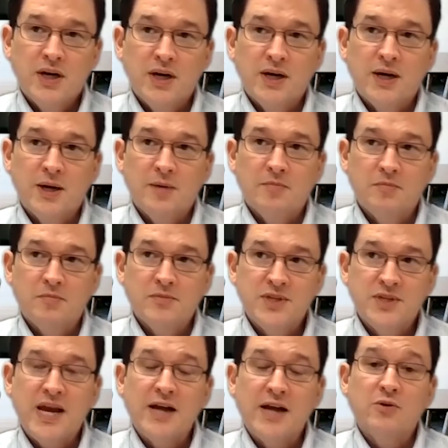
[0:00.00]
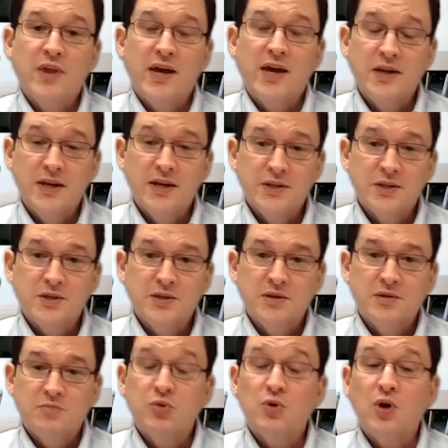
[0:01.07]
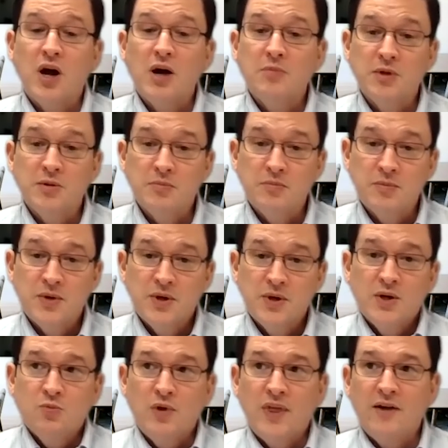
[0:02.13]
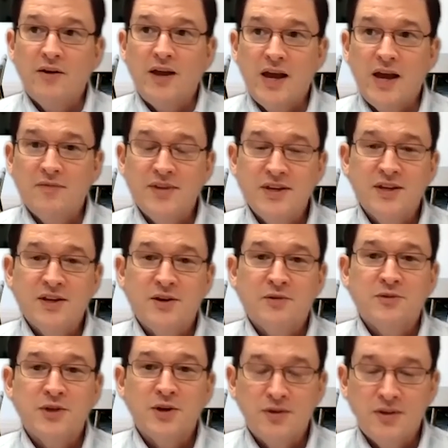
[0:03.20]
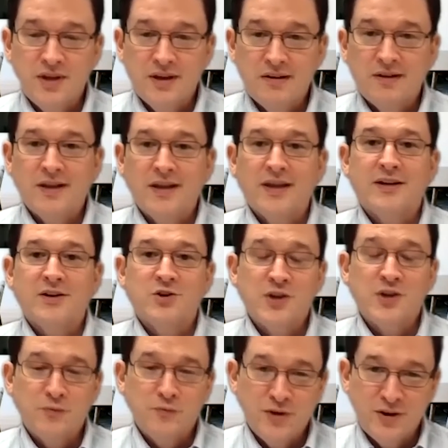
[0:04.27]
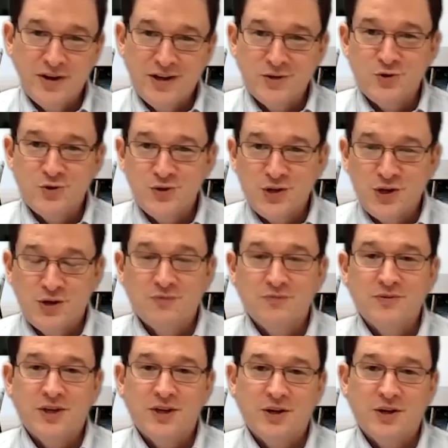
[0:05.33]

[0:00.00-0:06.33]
tackle that next problem without having, to go to the internet and try to figure it out yourself.